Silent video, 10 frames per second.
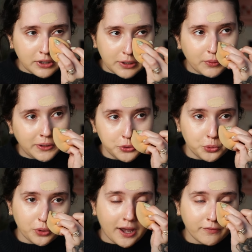like when
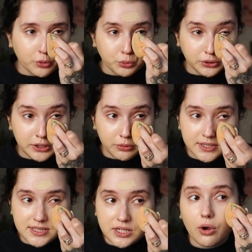you have a really crazy